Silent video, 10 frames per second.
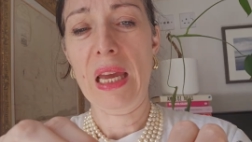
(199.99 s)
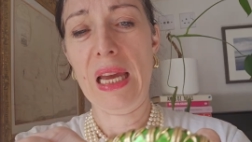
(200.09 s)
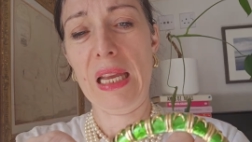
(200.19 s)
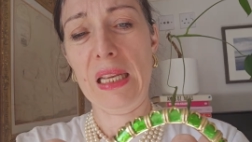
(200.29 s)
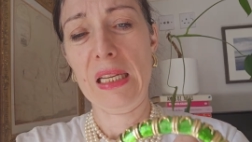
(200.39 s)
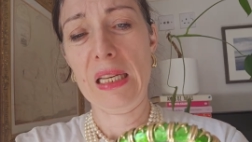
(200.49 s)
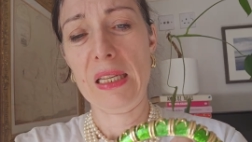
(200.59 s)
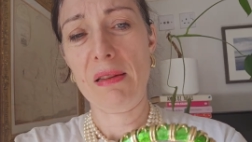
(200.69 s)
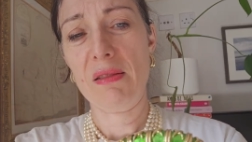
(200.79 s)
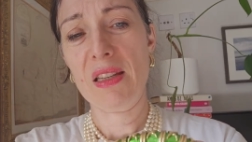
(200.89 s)

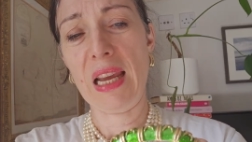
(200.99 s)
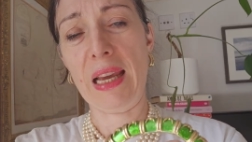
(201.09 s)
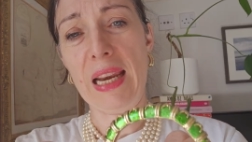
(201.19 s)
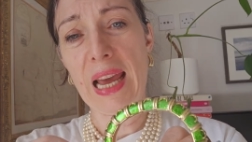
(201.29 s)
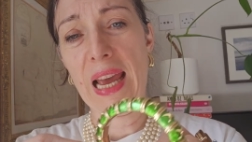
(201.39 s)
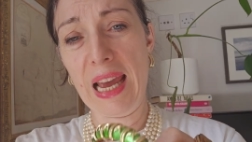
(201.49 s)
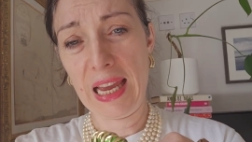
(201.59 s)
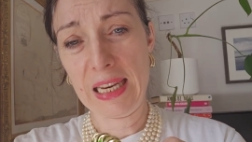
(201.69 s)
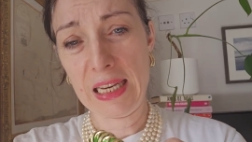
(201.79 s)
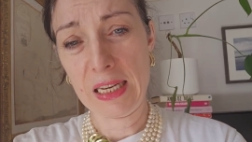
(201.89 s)
and
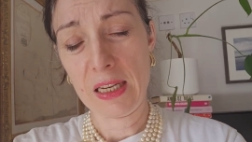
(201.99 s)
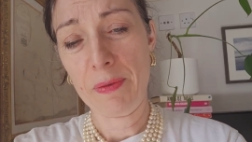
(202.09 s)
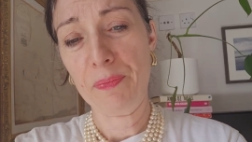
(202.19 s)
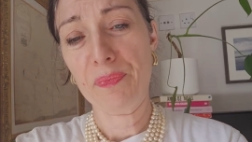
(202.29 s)
second-hand